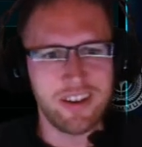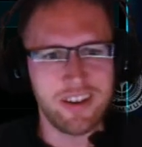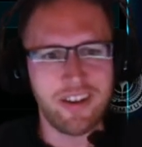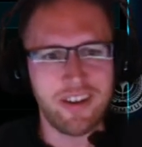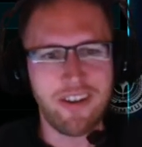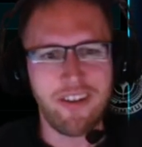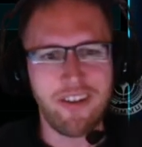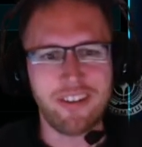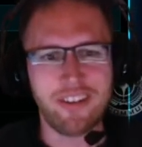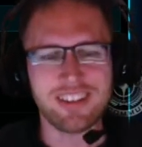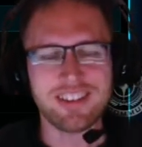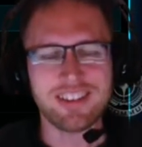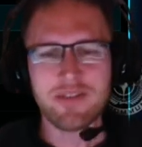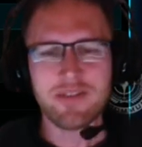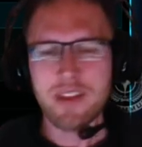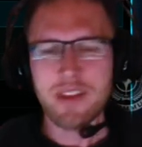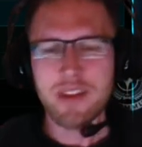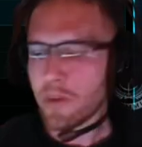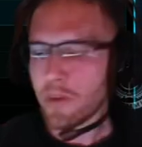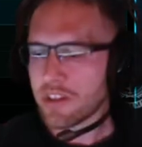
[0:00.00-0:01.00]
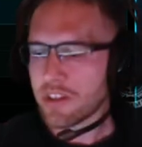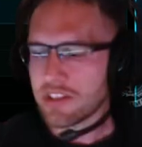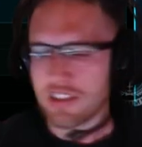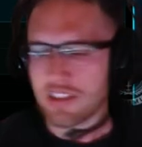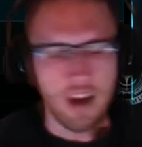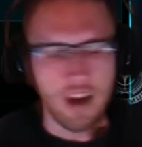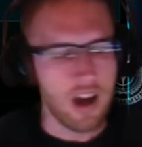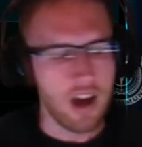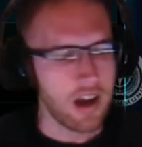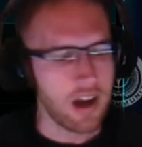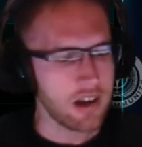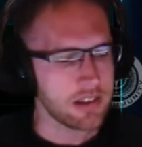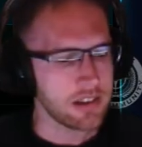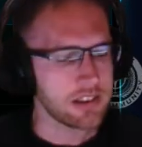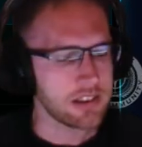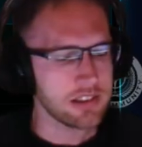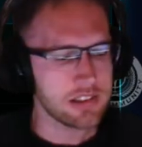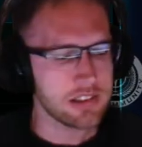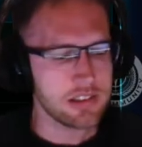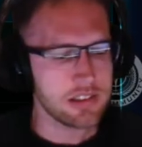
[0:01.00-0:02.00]
Oh, this is when I'm wishing I had
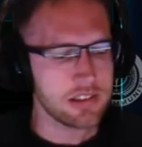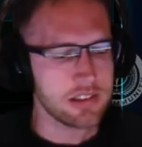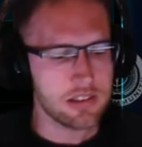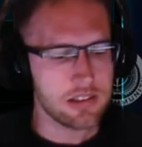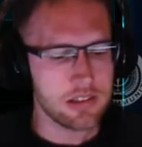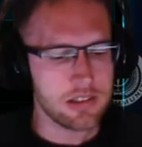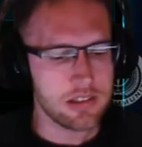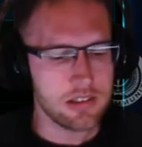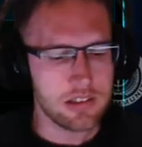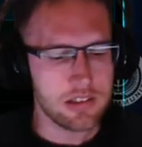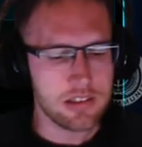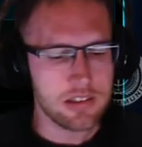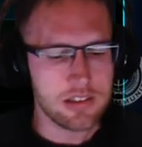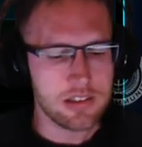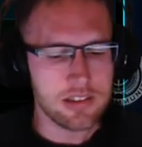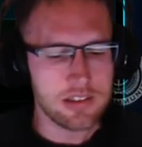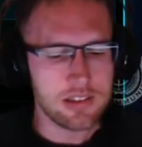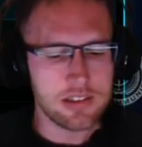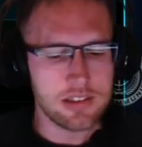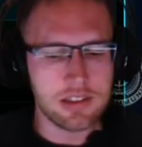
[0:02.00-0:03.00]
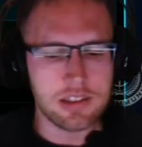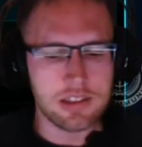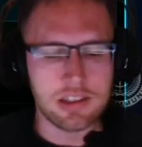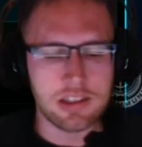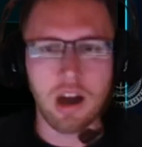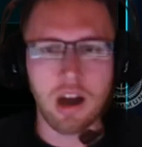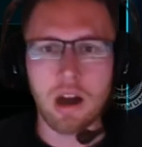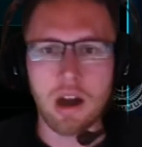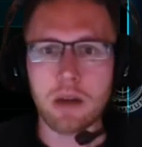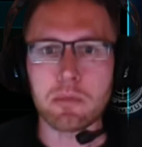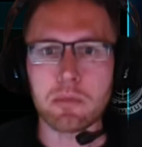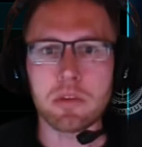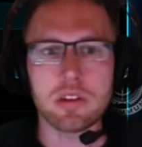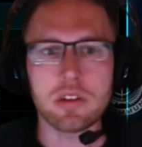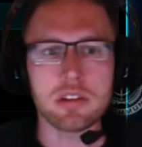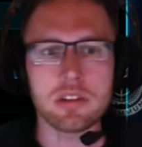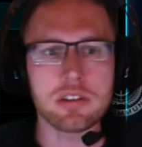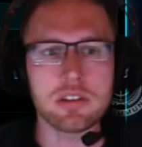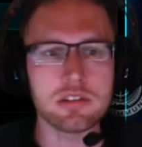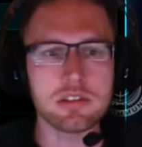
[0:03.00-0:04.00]
the
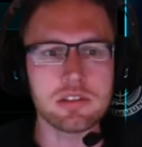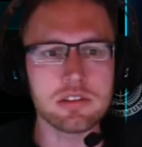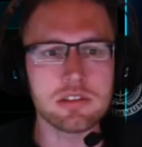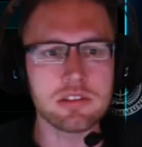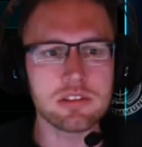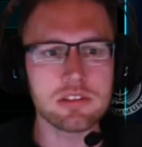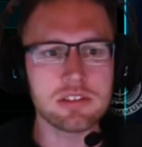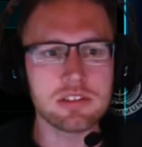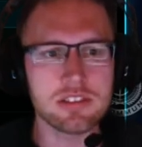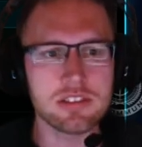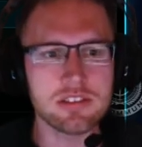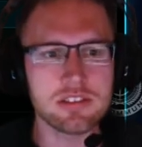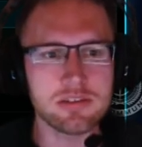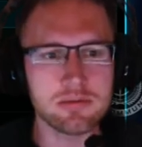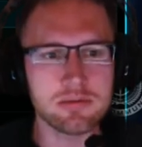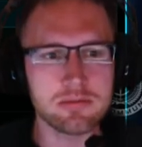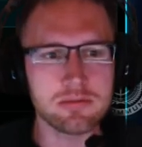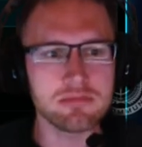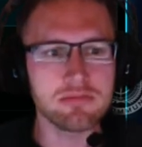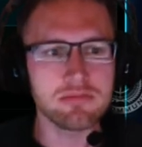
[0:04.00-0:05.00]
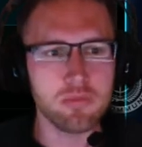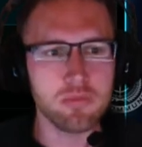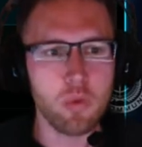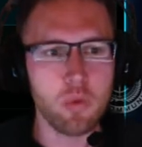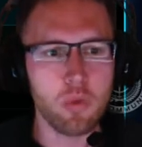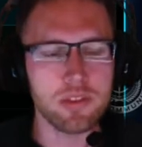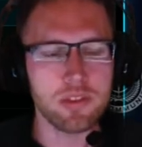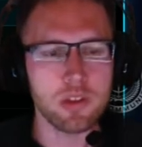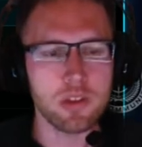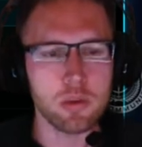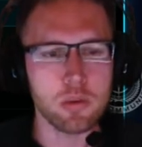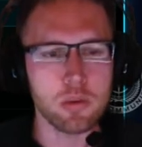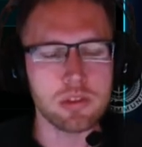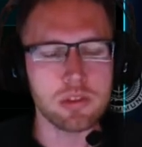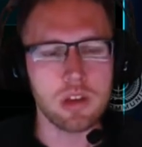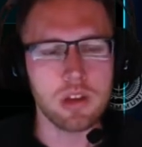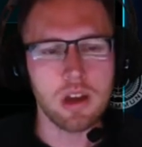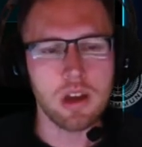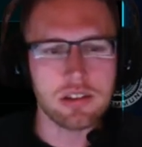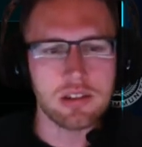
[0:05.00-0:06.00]
camera on the
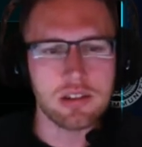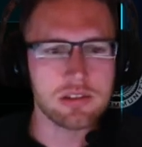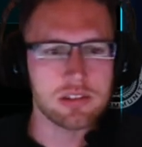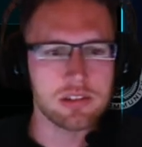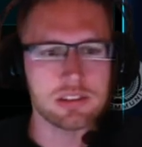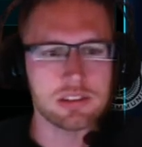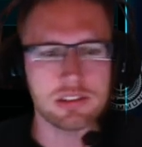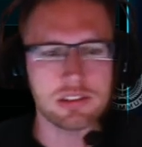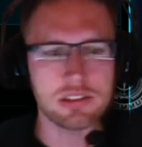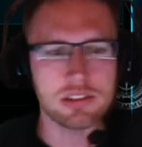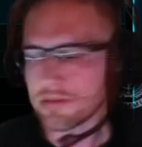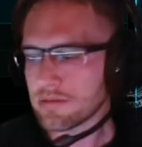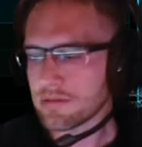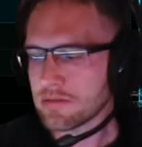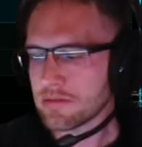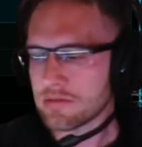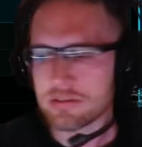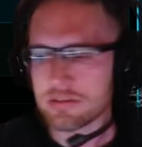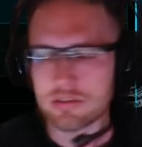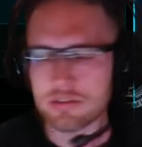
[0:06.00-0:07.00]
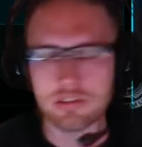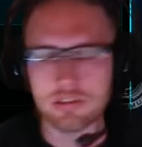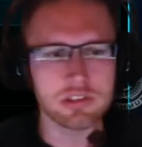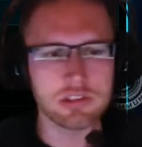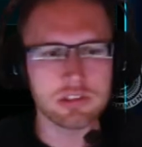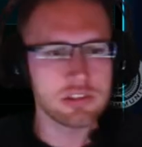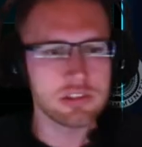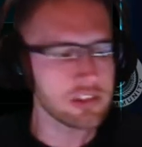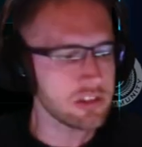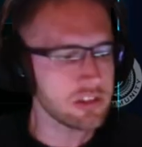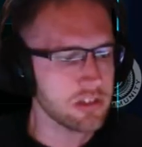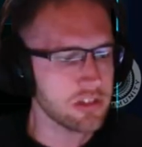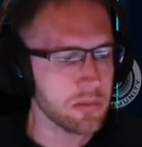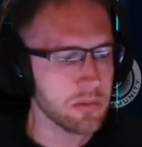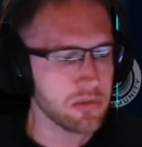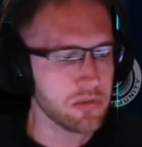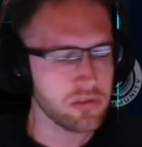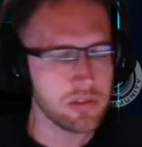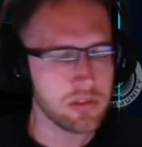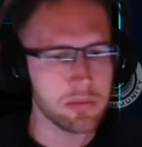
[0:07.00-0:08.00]
HOTAS, like some
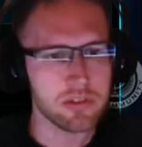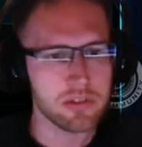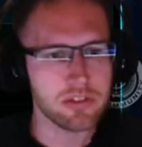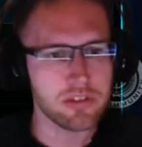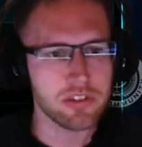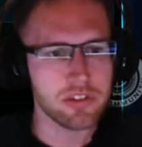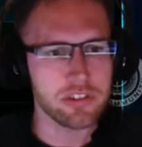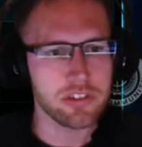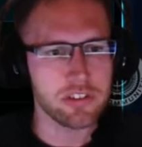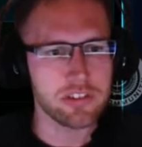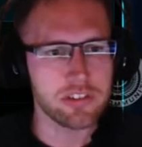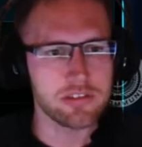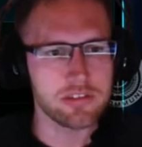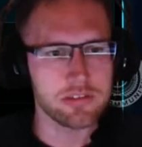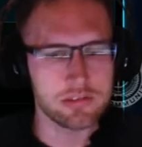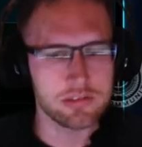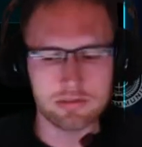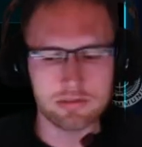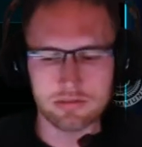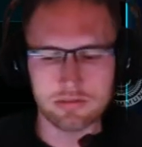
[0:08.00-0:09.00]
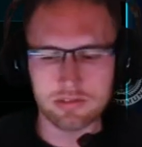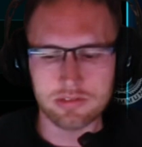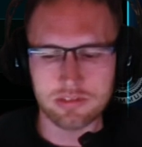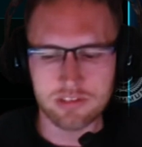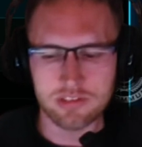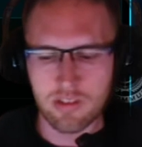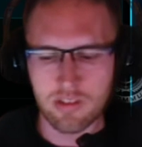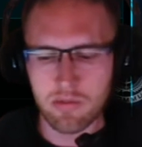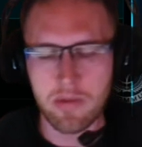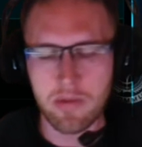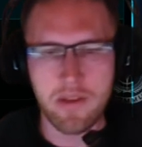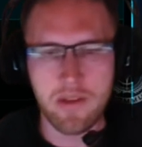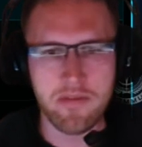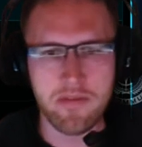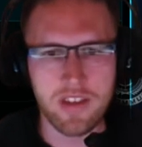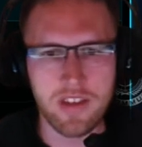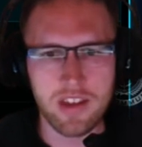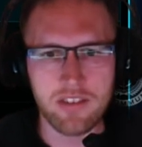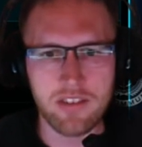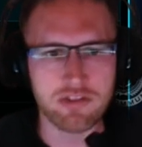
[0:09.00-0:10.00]
streamers do. Some of my
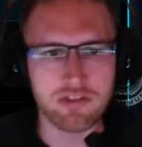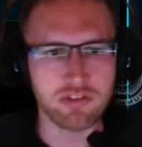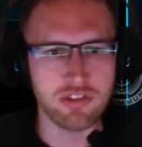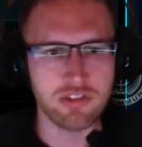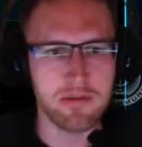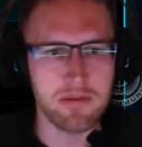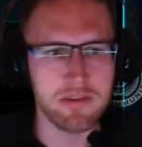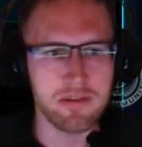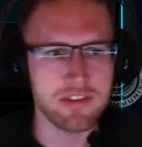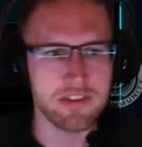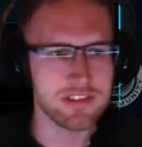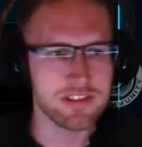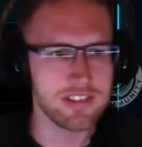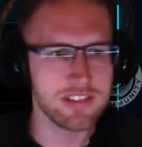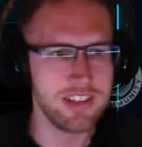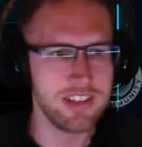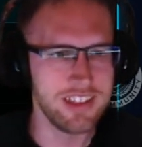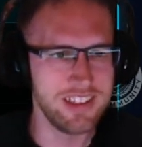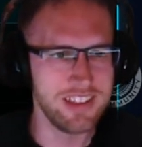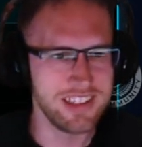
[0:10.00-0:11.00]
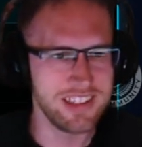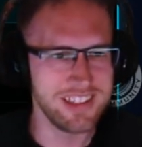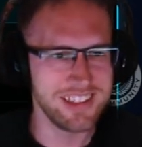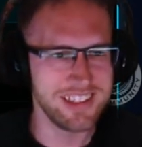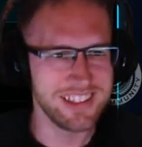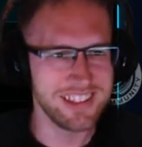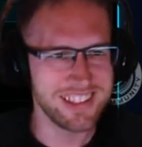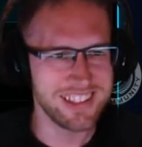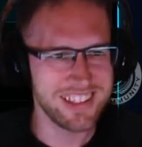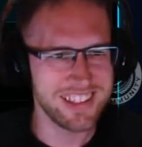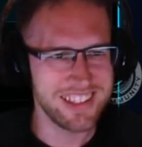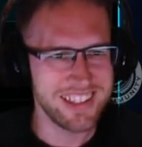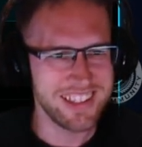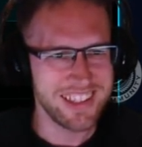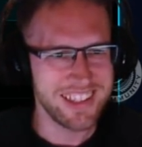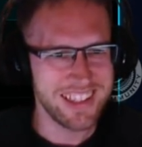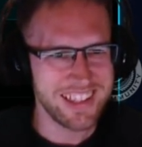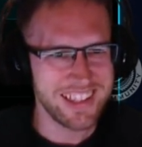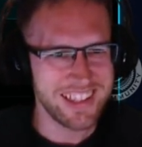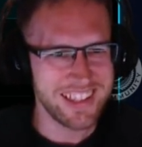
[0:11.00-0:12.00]
fave streamers.
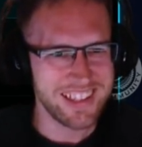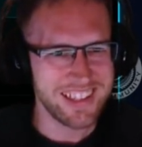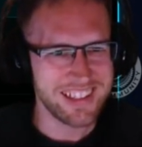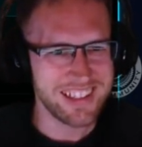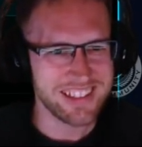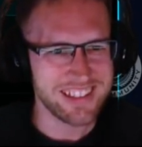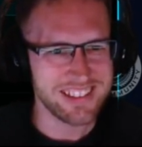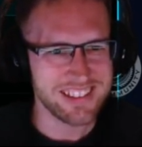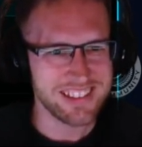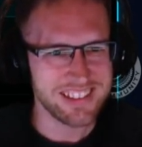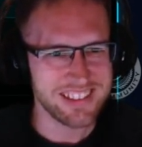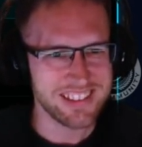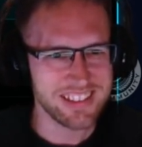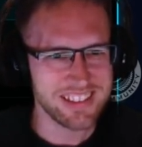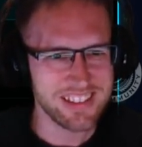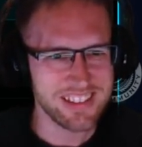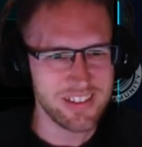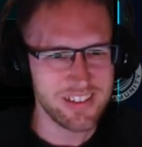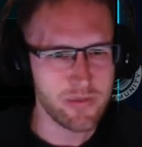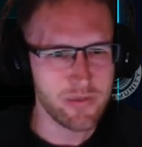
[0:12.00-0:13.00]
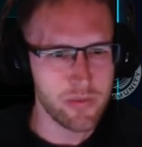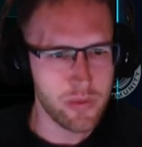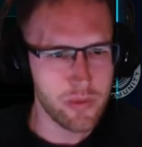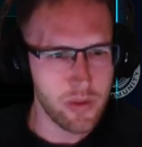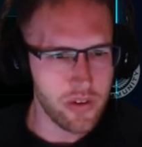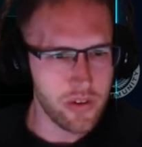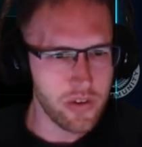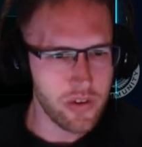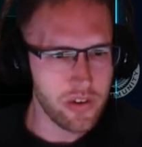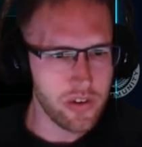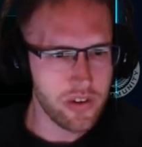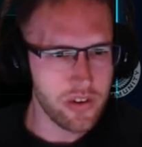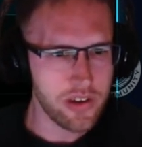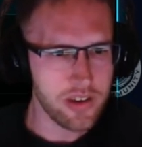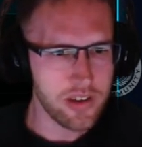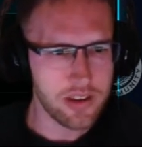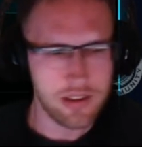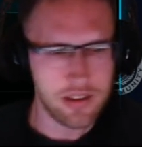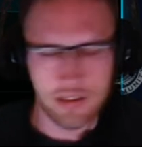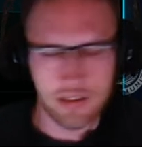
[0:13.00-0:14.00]
And what
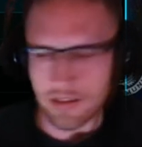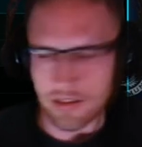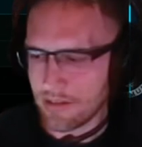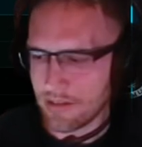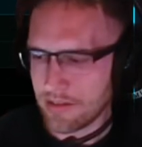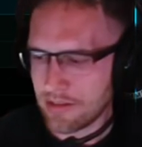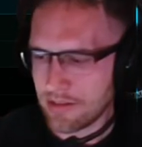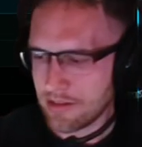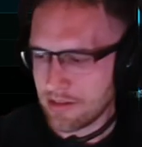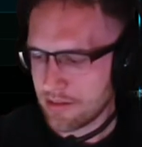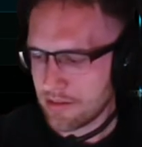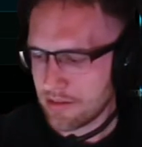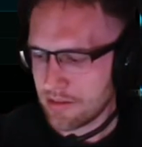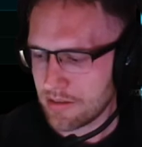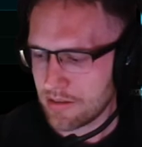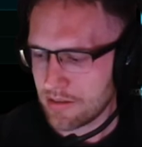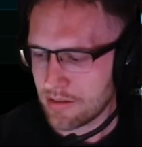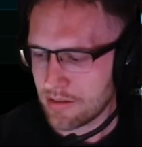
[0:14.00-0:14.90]
is...